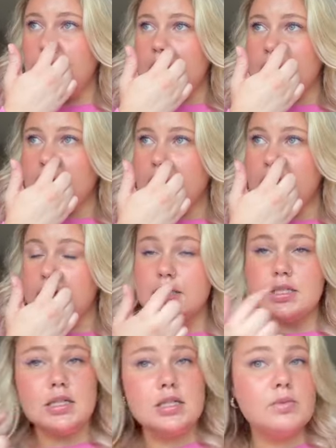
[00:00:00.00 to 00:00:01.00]
yeah, this
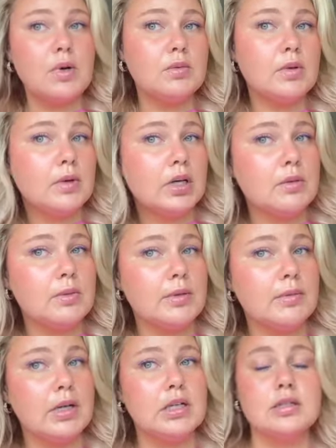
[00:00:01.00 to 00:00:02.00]
is what we're working with.
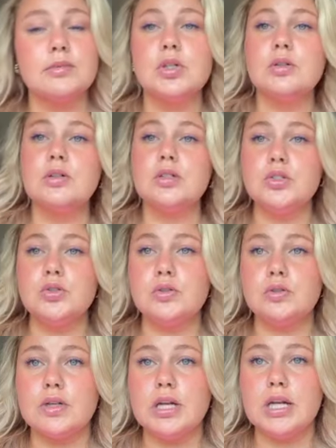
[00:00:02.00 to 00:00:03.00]
We got some gold
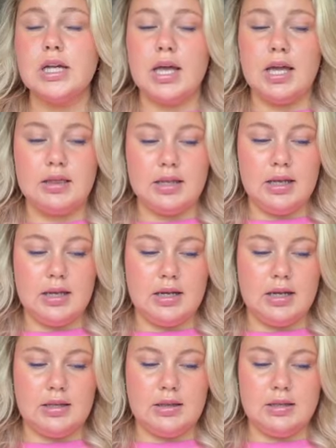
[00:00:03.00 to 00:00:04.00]
jewelry, and then
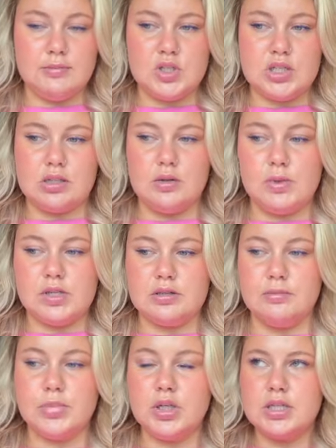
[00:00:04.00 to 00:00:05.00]
I think I'm just gonna wear some
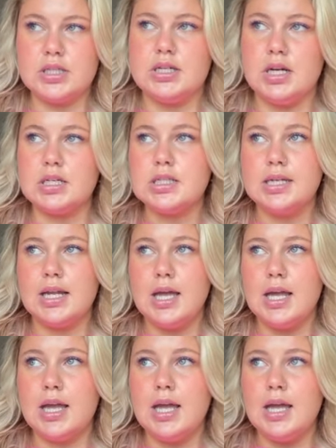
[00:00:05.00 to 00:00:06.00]
Birkenstocks today,